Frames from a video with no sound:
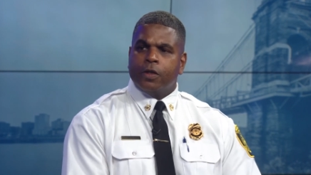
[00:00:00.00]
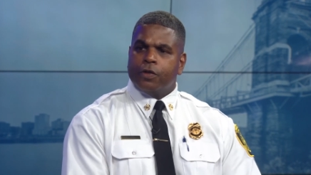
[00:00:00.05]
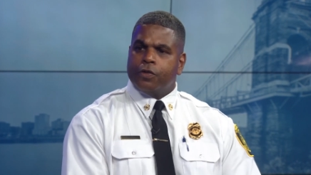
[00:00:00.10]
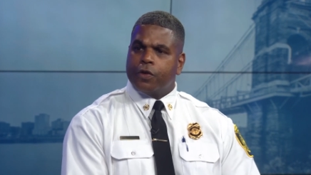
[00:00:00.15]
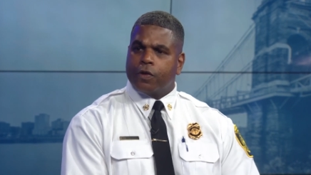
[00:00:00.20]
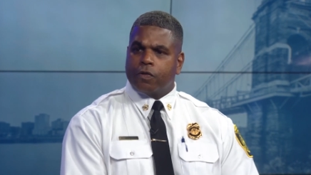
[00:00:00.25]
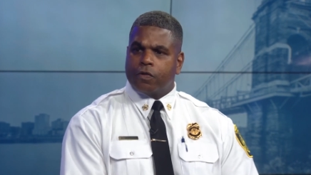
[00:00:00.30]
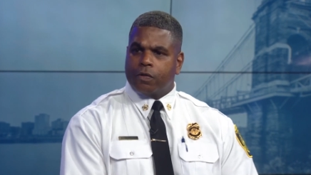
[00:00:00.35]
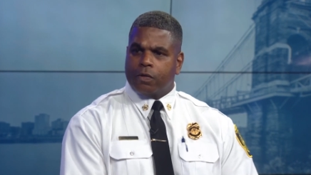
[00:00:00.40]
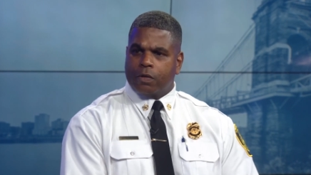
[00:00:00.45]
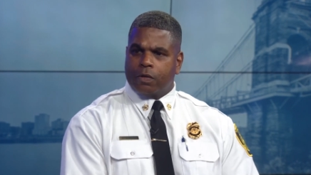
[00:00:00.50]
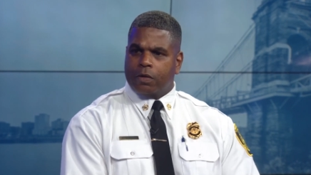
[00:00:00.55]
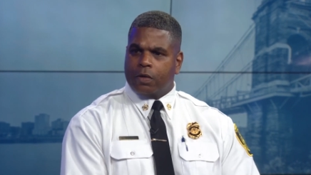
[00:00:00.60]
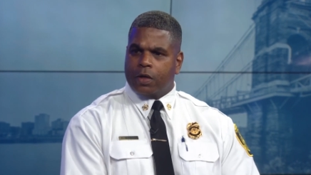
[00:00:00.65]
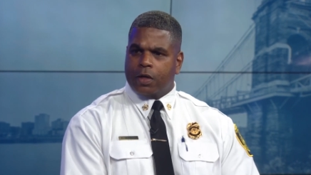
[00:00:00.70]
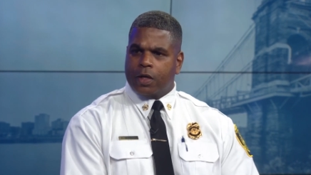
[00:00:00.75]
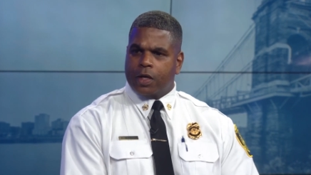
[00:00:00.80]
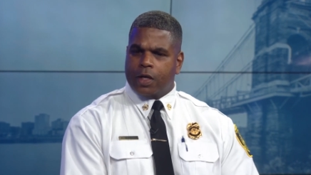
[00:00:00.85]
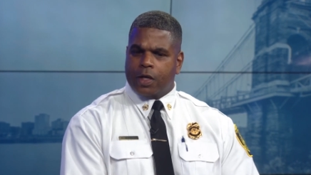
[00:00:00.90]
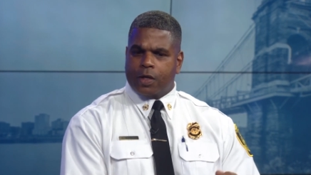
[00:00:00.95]
just
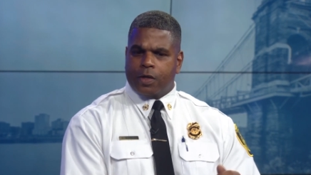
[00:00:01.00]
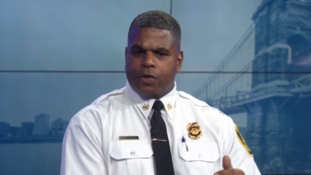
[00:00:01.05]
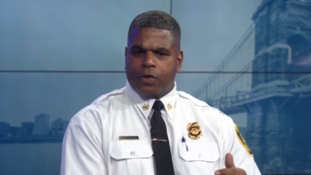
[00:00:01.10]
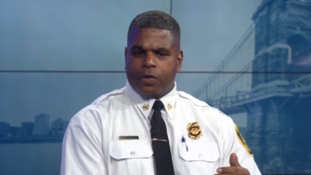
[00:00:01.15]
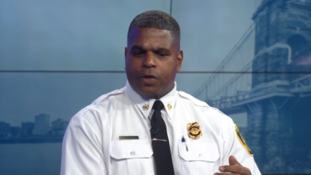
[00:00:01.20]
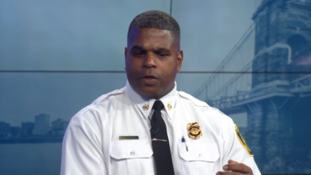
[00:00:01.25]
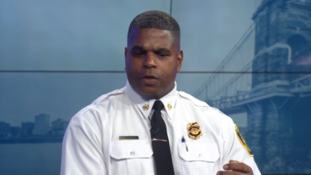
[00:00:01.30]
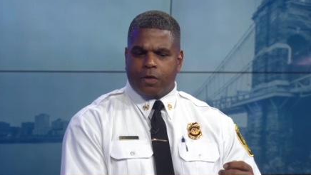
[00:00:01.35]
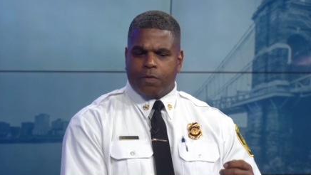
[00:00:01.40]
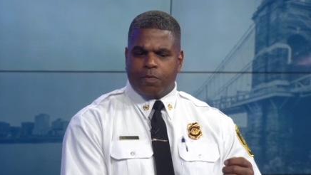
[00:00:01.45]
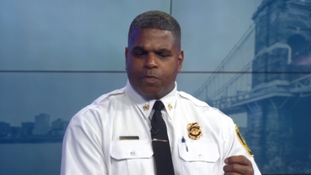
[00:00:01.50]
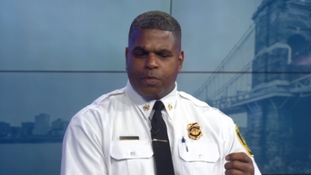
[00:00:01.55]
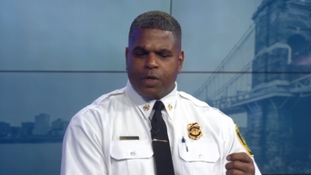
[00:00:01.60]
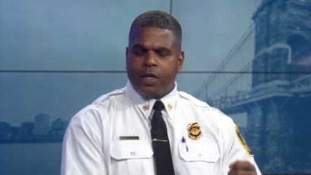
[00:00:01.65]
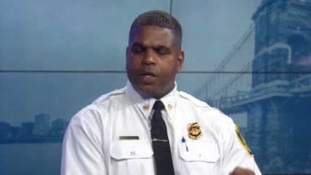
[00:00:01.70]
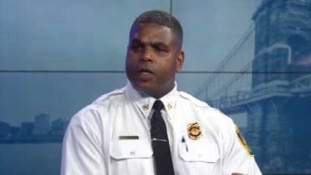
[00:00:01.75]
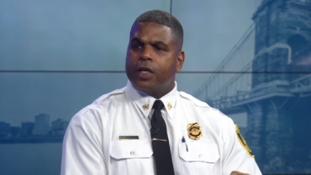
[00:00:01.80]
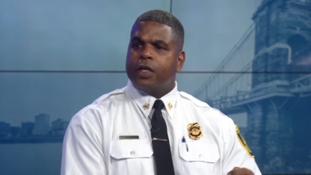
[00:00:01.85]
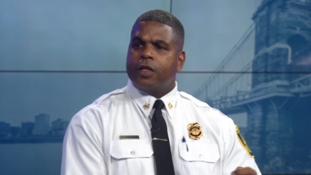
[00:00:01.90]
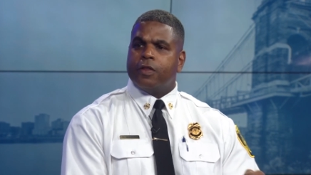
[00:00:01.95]

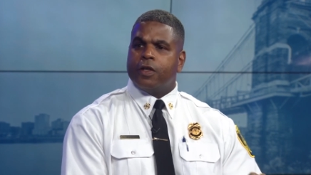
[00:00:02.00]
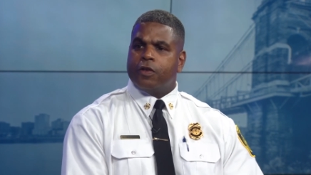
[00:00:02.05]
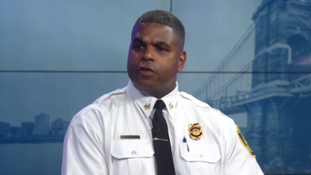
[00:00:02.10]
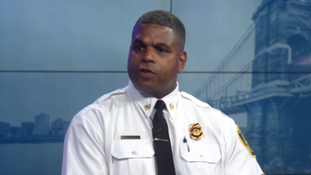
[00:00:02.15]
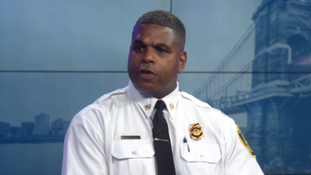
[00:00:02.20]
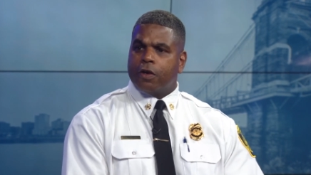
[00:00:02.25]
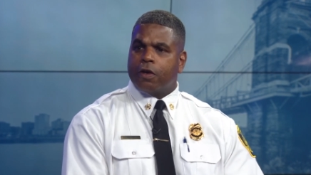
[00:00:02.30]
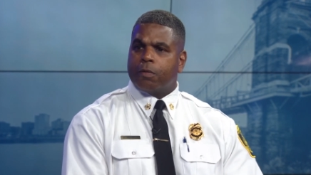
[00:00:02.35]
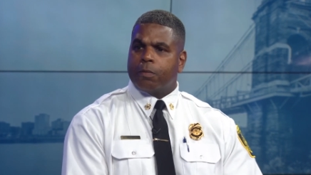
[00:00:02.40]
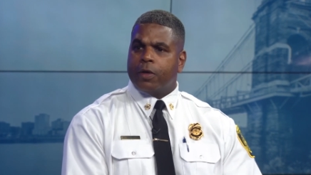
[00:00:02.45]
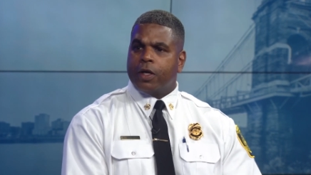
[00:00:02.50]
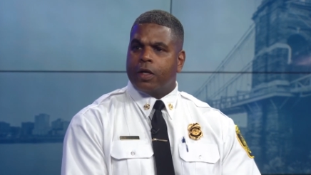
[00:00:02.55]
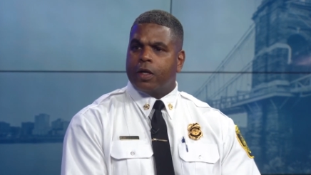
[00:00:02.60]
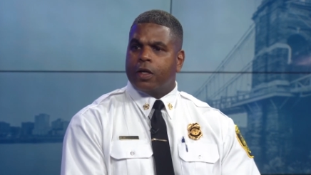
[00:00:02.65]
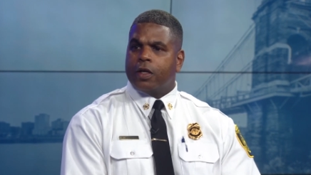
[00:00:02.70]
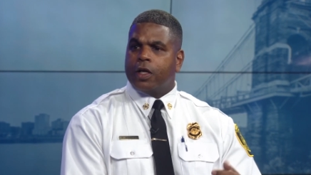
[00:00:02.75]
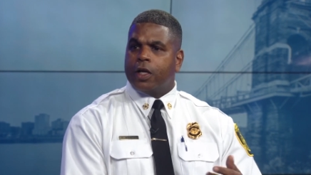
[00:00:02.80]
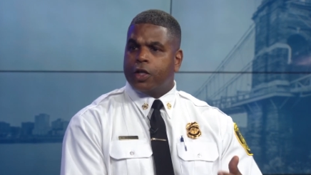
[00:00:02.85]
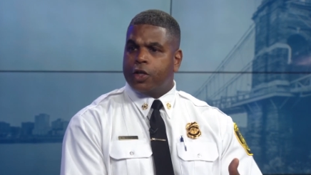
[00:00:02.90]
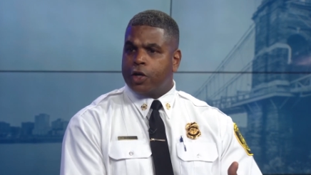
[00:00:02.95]
being in these young
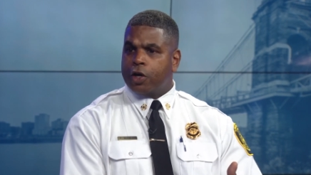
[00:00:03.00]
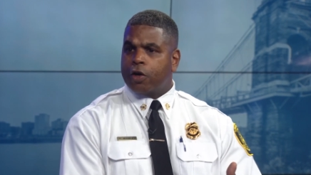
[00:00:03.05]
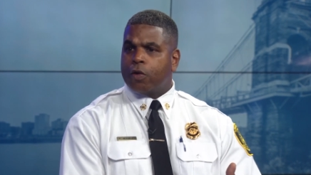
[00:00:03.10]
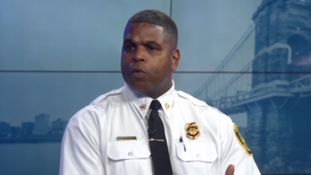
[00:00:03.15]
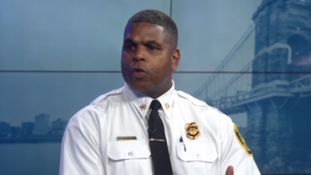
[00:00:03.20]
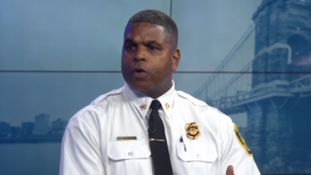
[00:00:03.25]
men and young